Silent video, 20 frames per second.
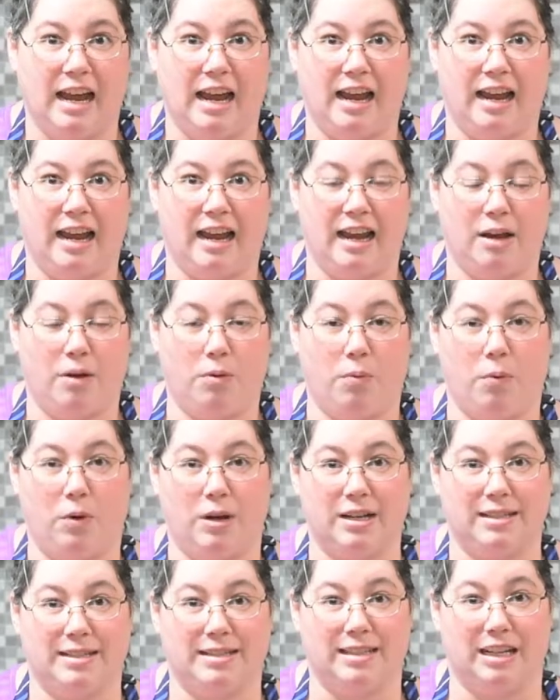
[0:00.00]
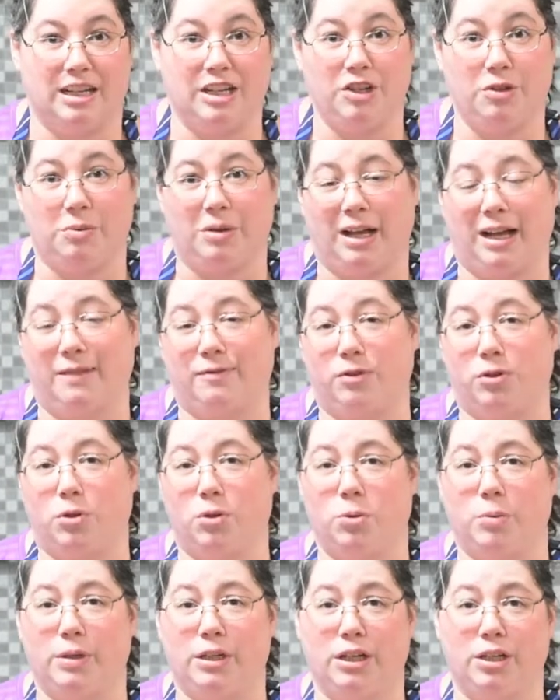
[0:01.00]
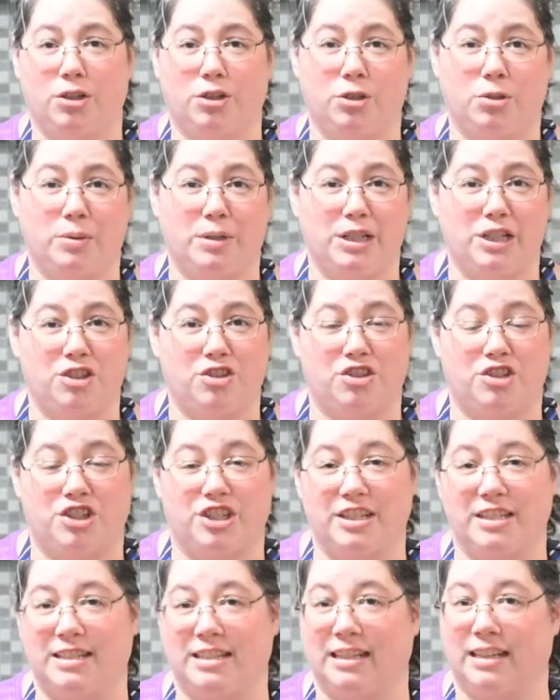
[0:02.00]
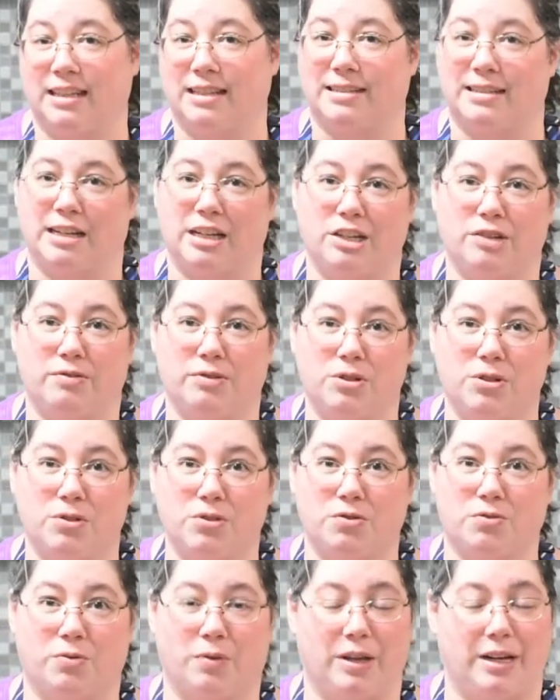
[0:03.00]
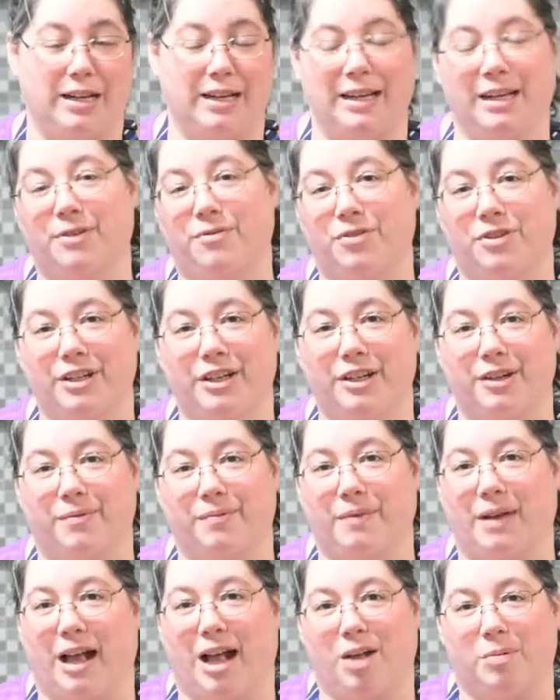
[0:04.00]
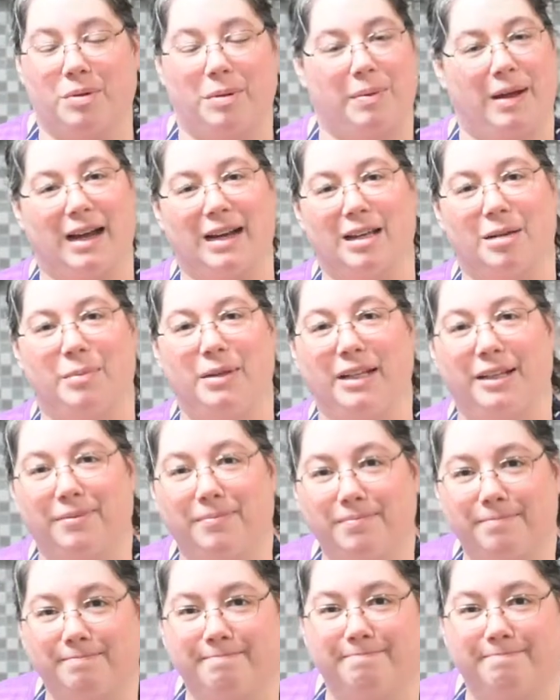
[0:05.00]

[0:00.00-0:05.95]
And when it's done, you will have ooey gooey cheesy lasagna rolls ready to eat for dinner. I'll be back in a minute.